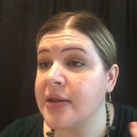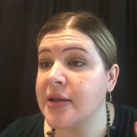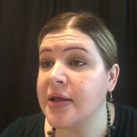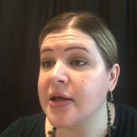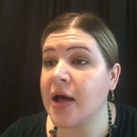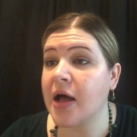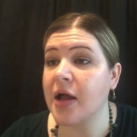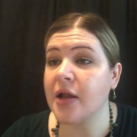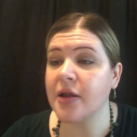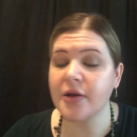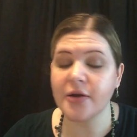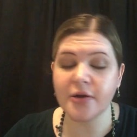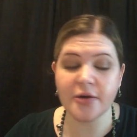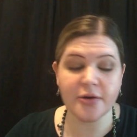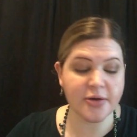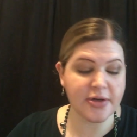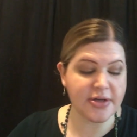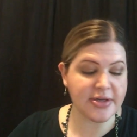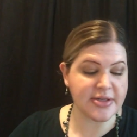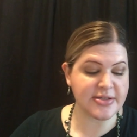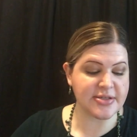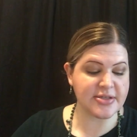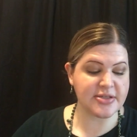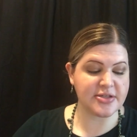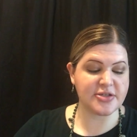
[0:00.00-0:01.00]
the color
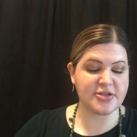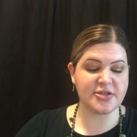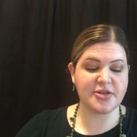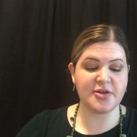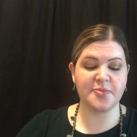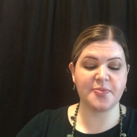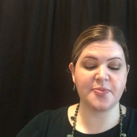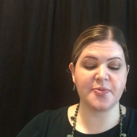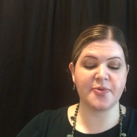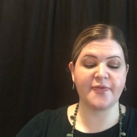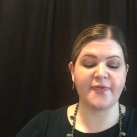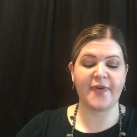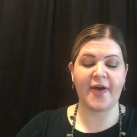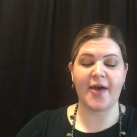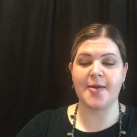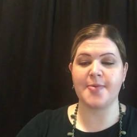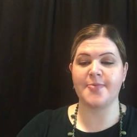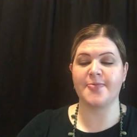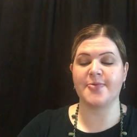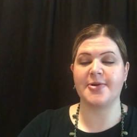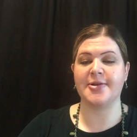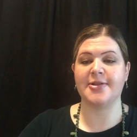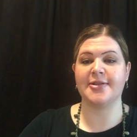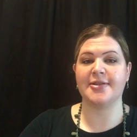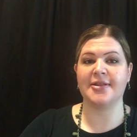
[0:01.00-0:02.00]
isn't super
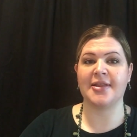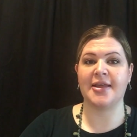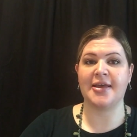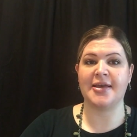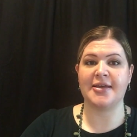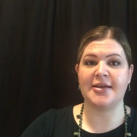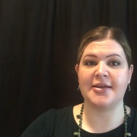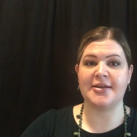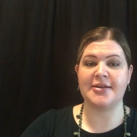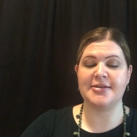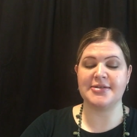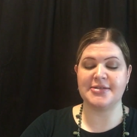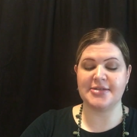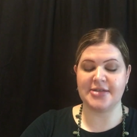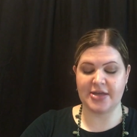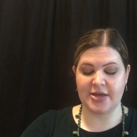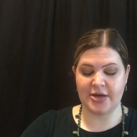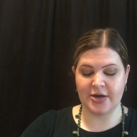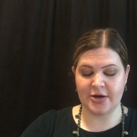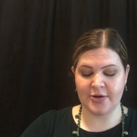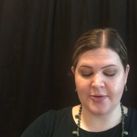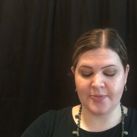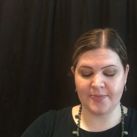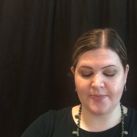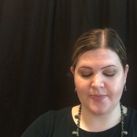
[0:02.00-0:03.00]
vibrant like it is
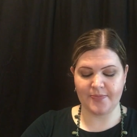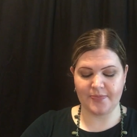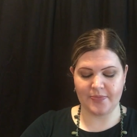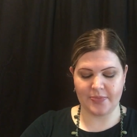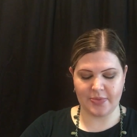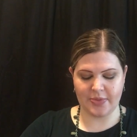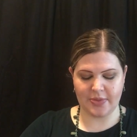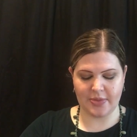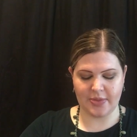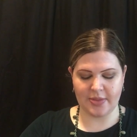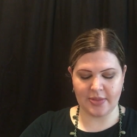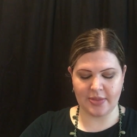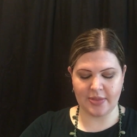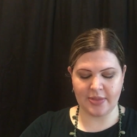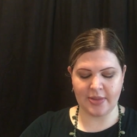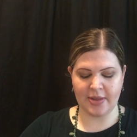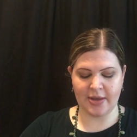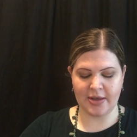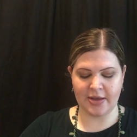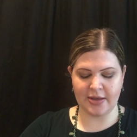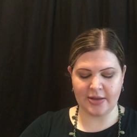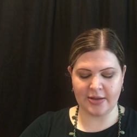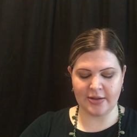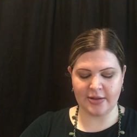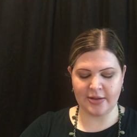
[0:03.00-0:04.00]
here.
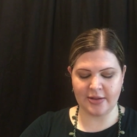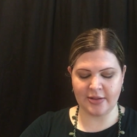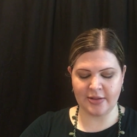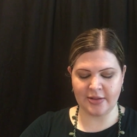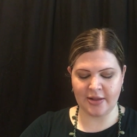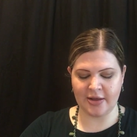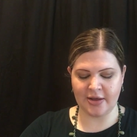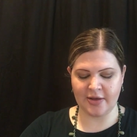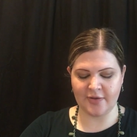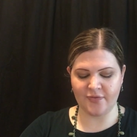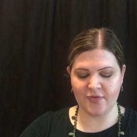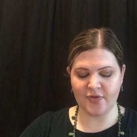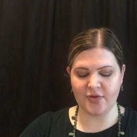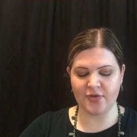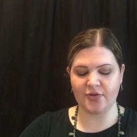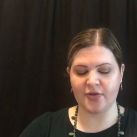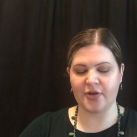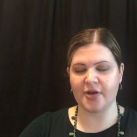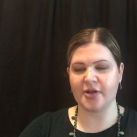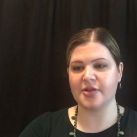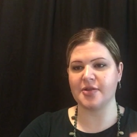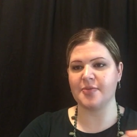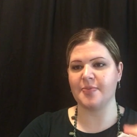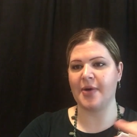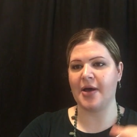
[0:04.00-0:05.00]
Like, like if you
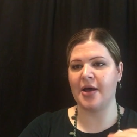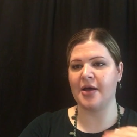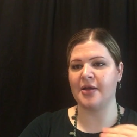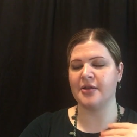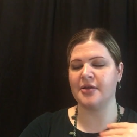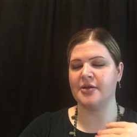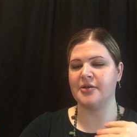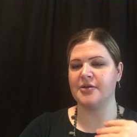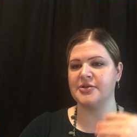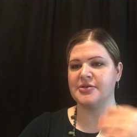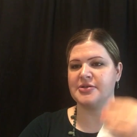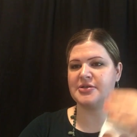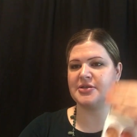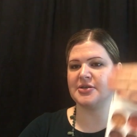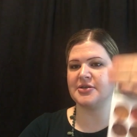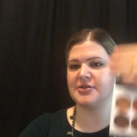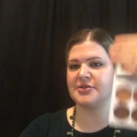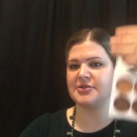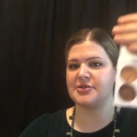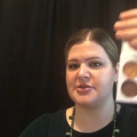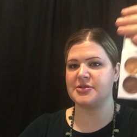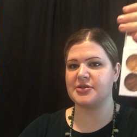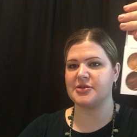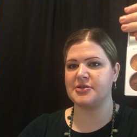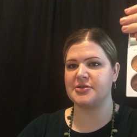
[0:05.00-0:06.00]
look at the palette, you see
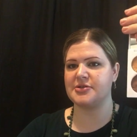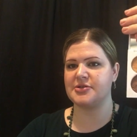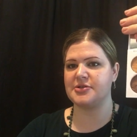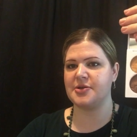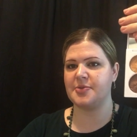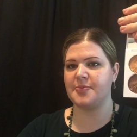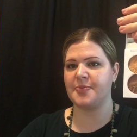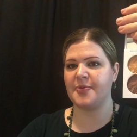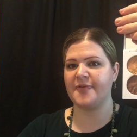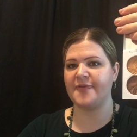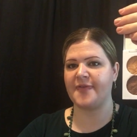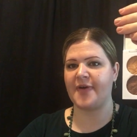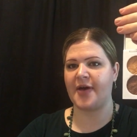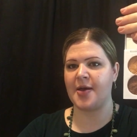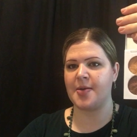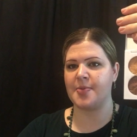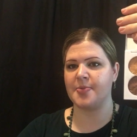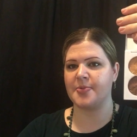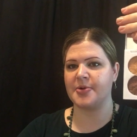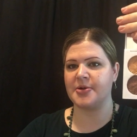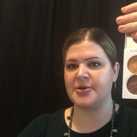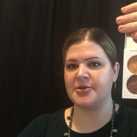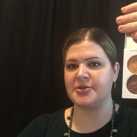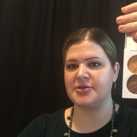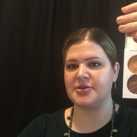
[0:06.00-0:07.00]
it's super
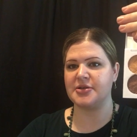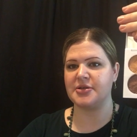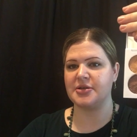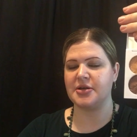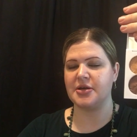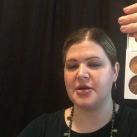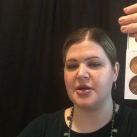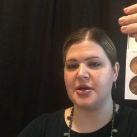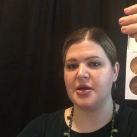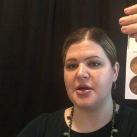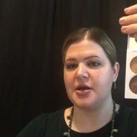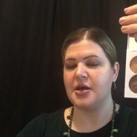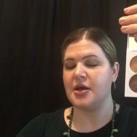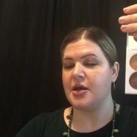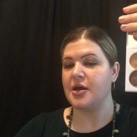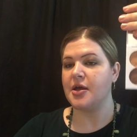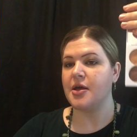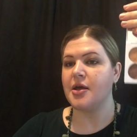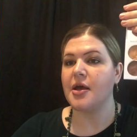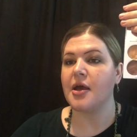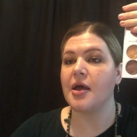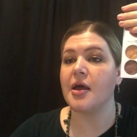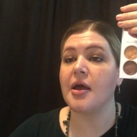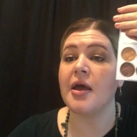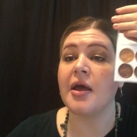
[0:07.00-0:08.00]
vibrant
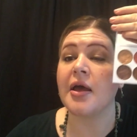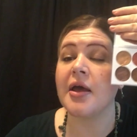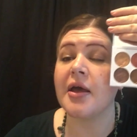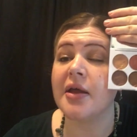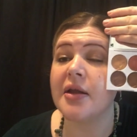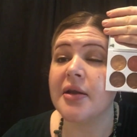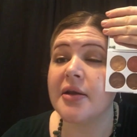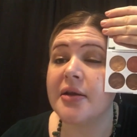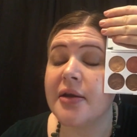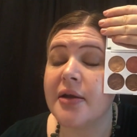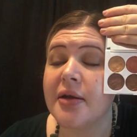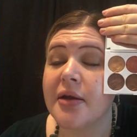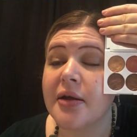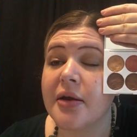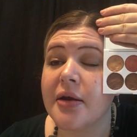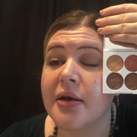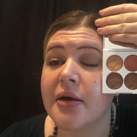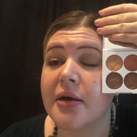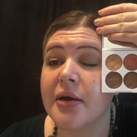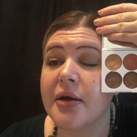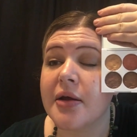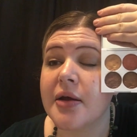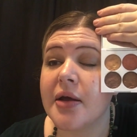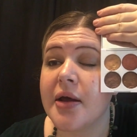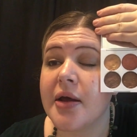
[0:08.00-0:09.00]
and
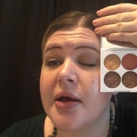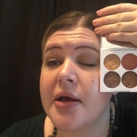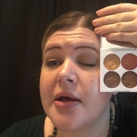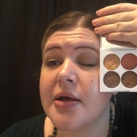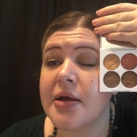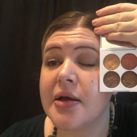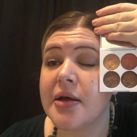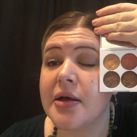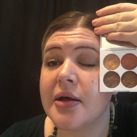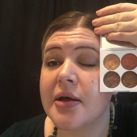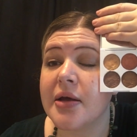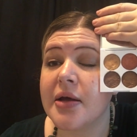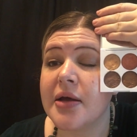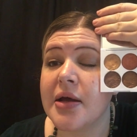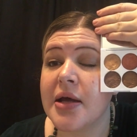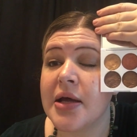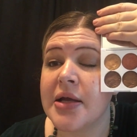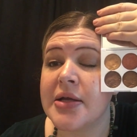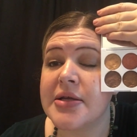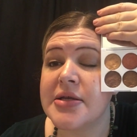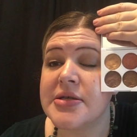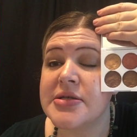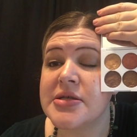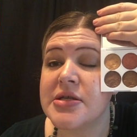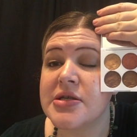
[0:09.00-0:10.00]

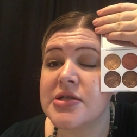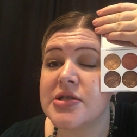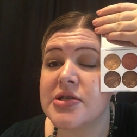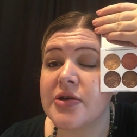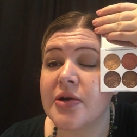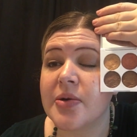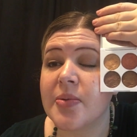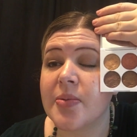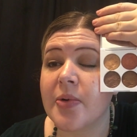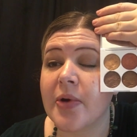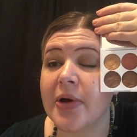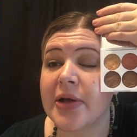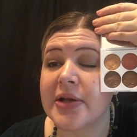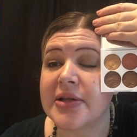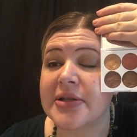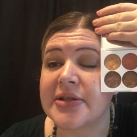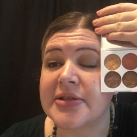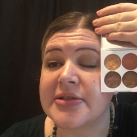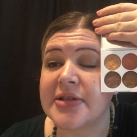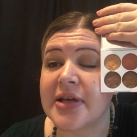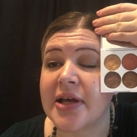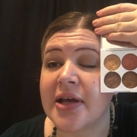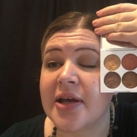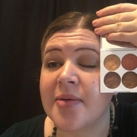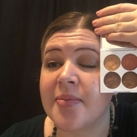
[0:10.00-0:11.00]
it doesn't show up quite the
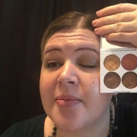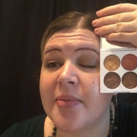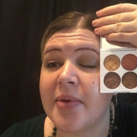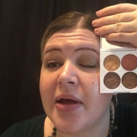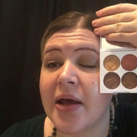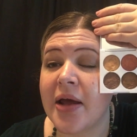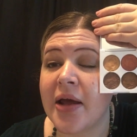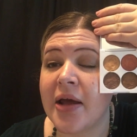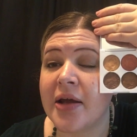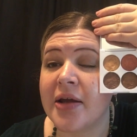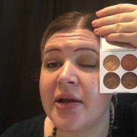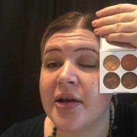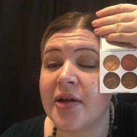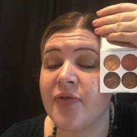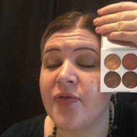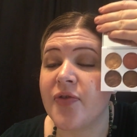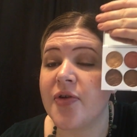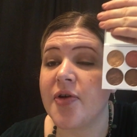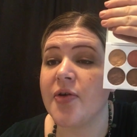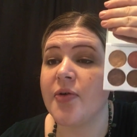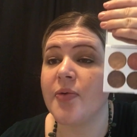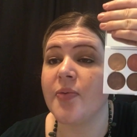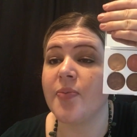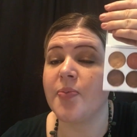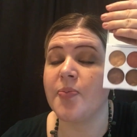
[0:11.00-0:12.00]
same. And
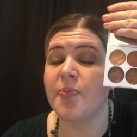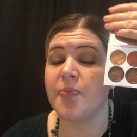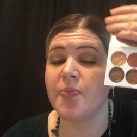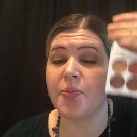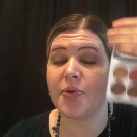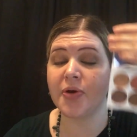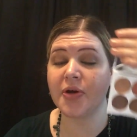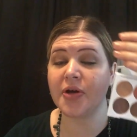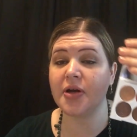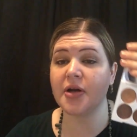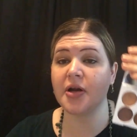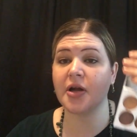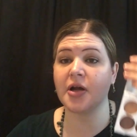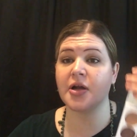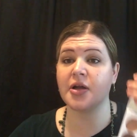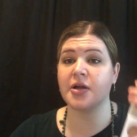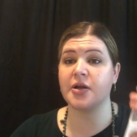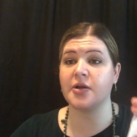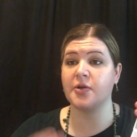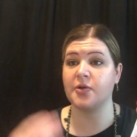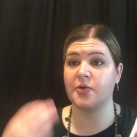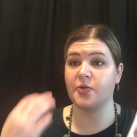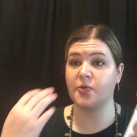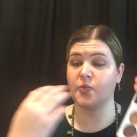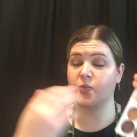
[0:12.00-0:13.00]
if you put it
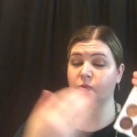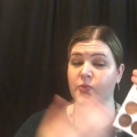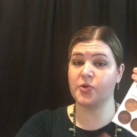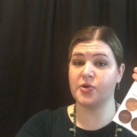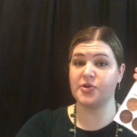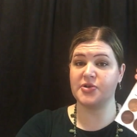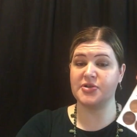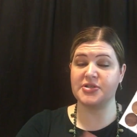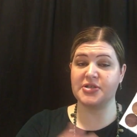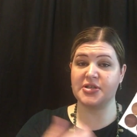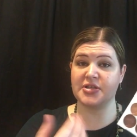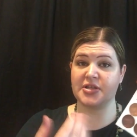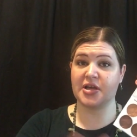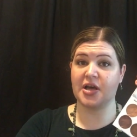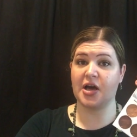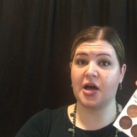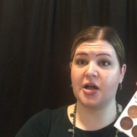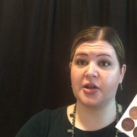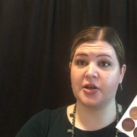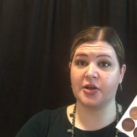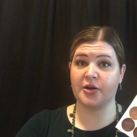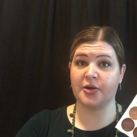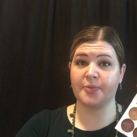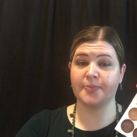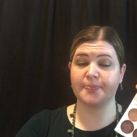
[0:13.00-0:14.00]
on where you see the
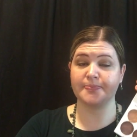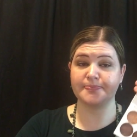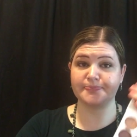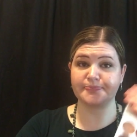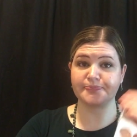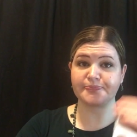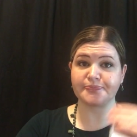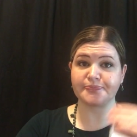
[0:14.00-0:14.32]
color,